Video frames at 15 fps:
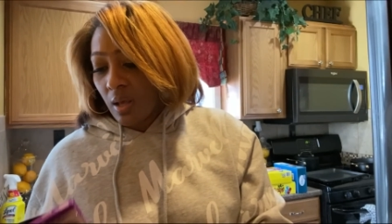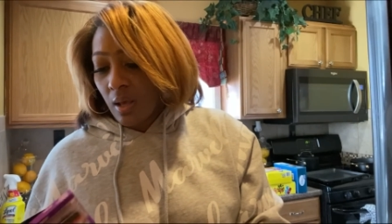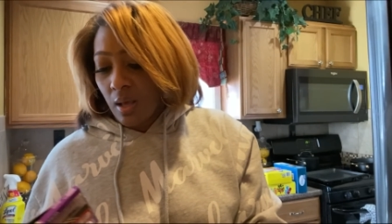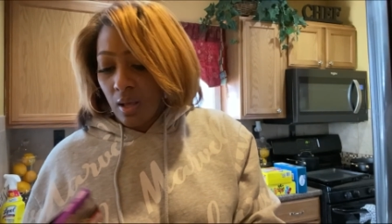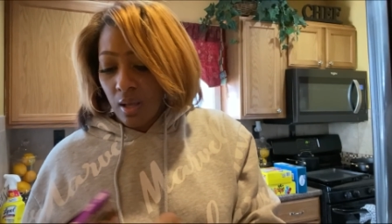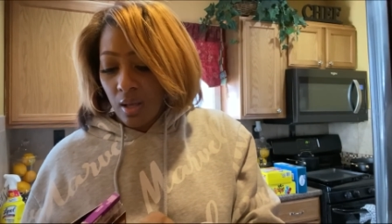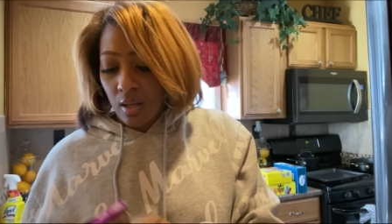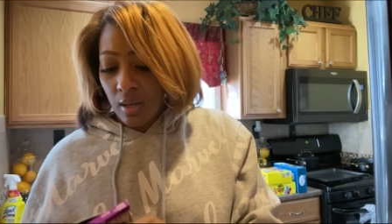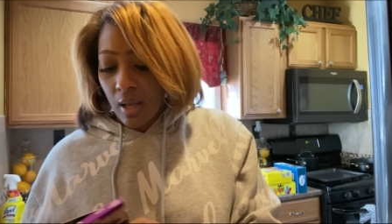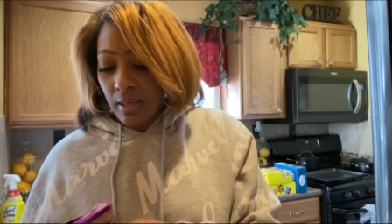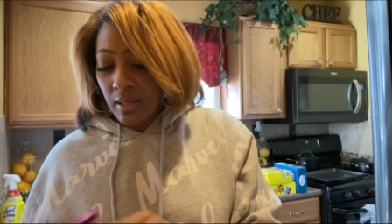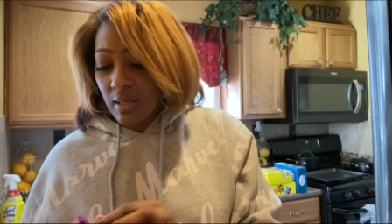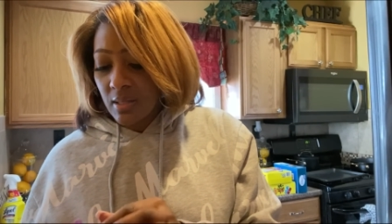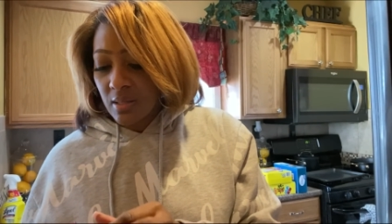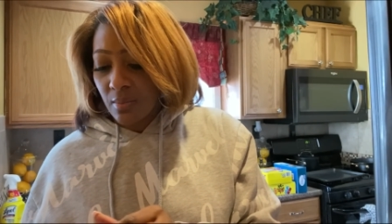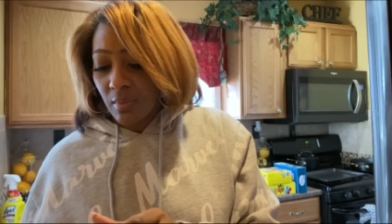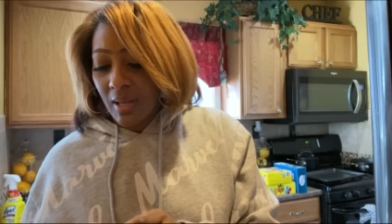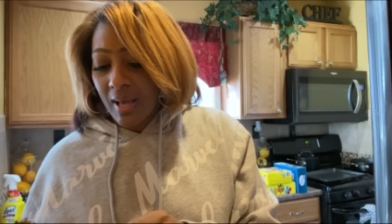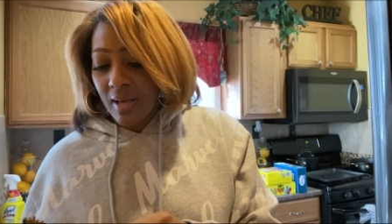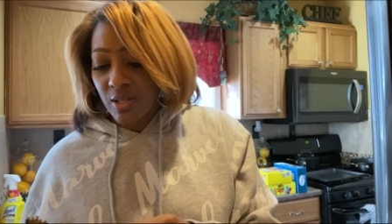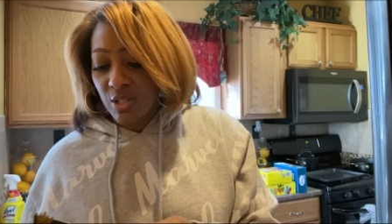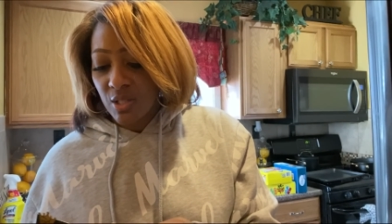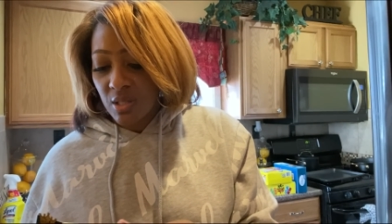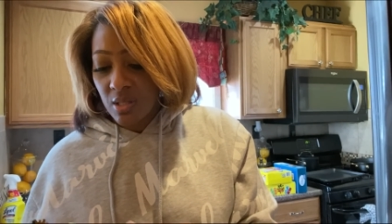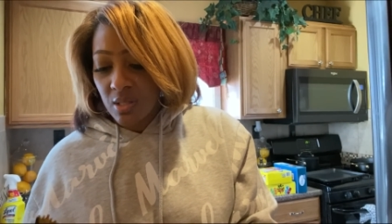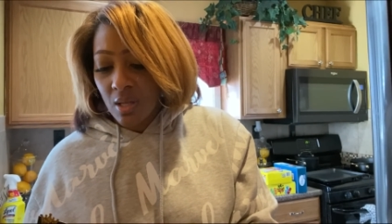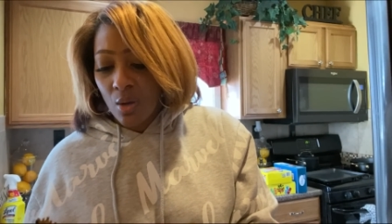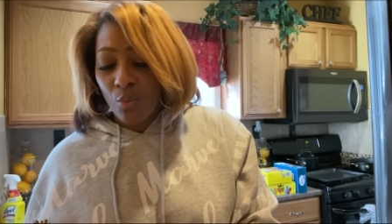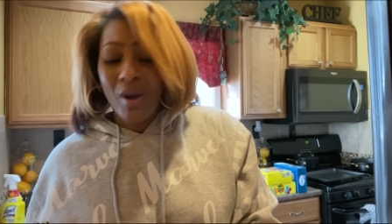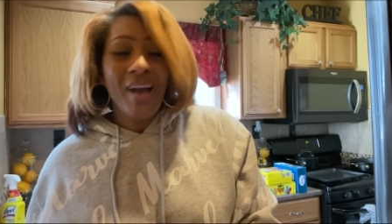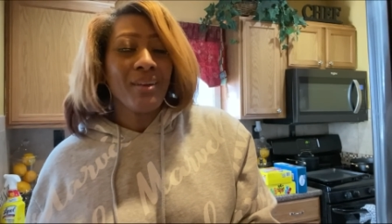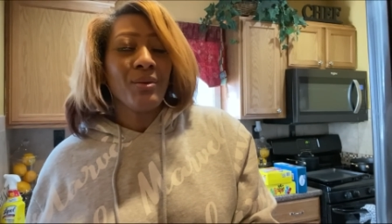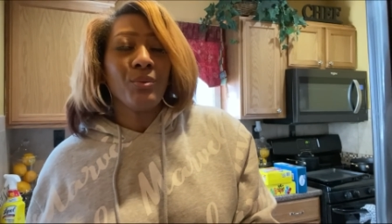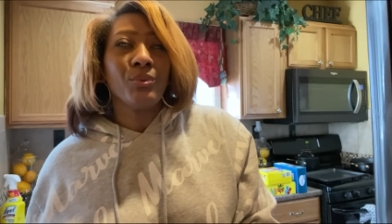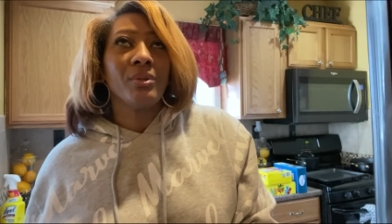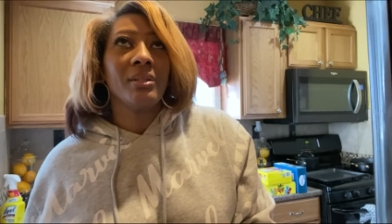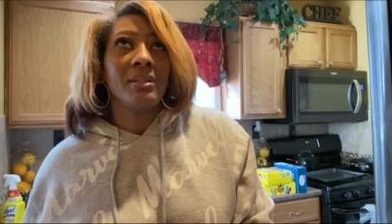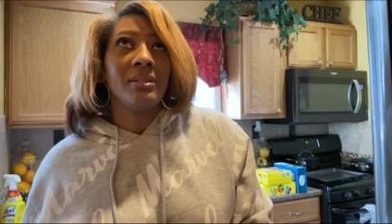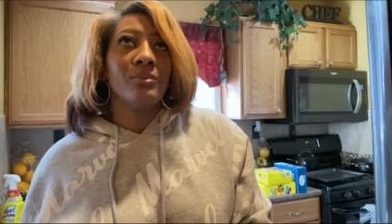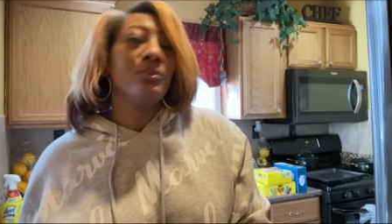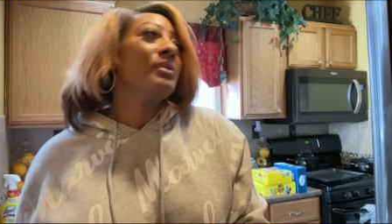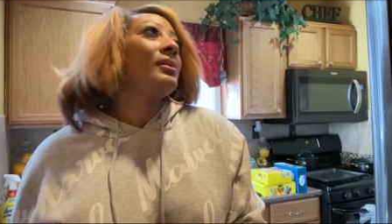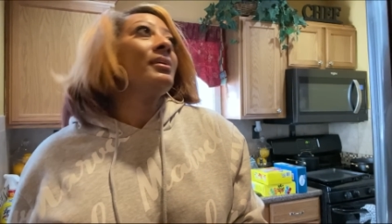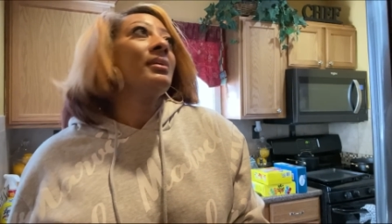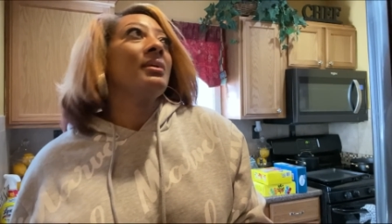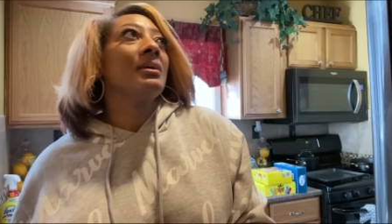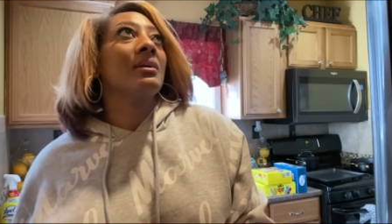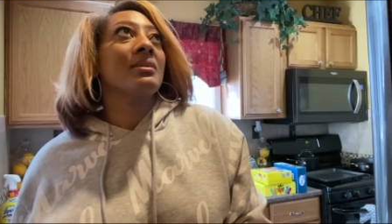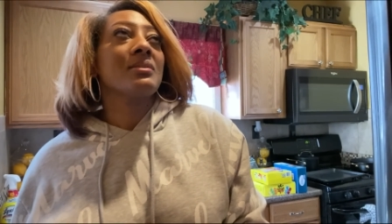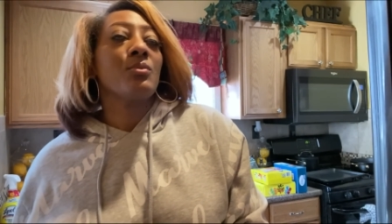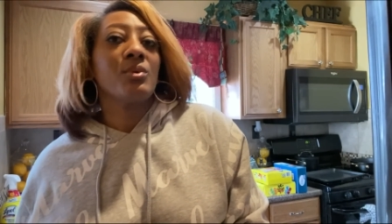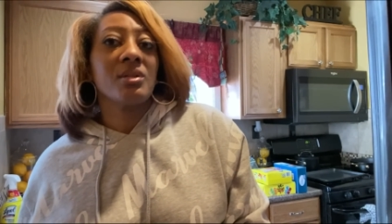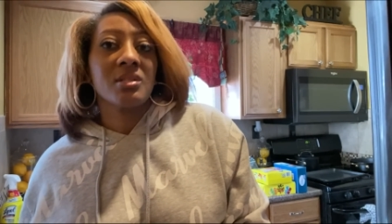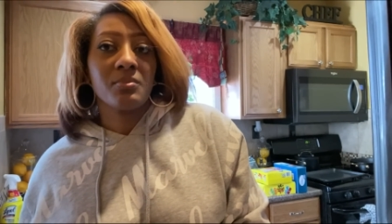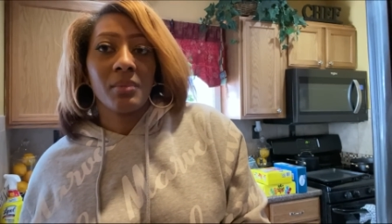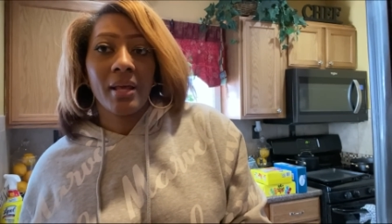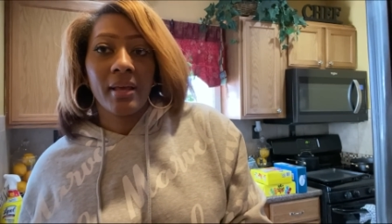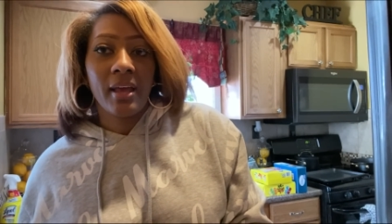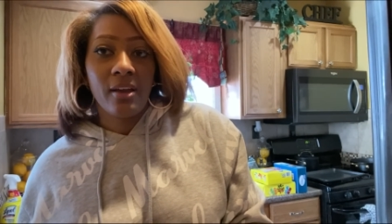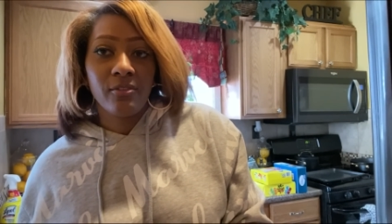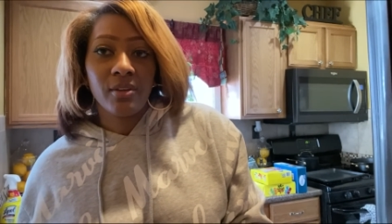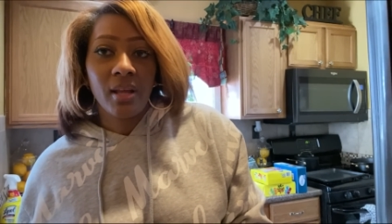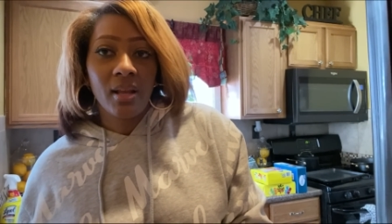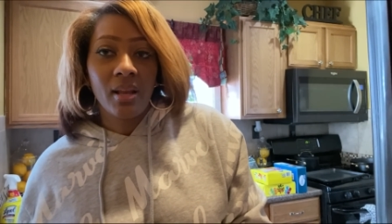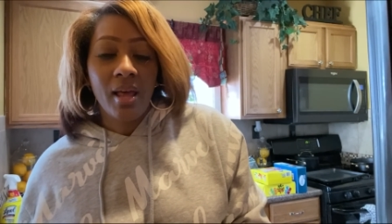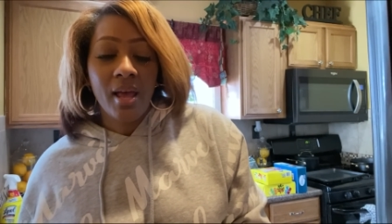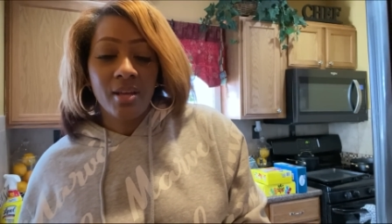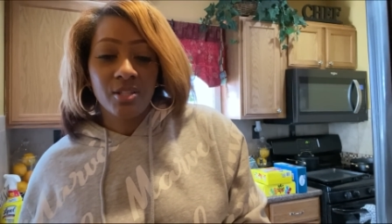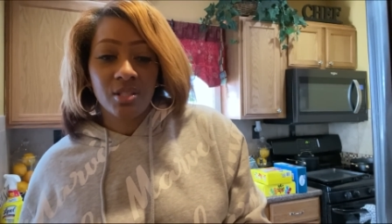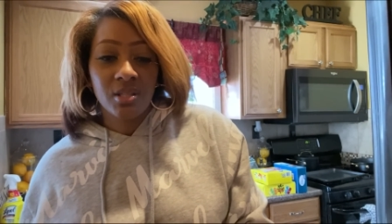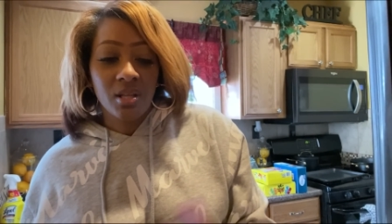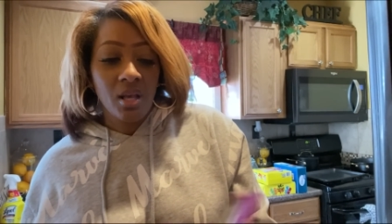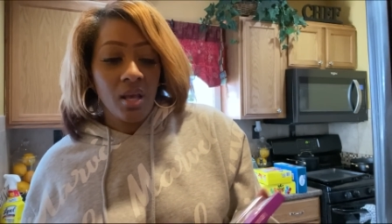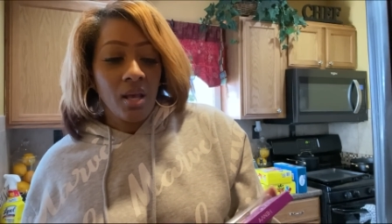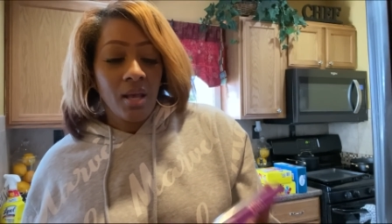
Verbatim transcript: And I needed some lashes. Well, I don't really, well, yeah, because I wanted some like everyday lashes.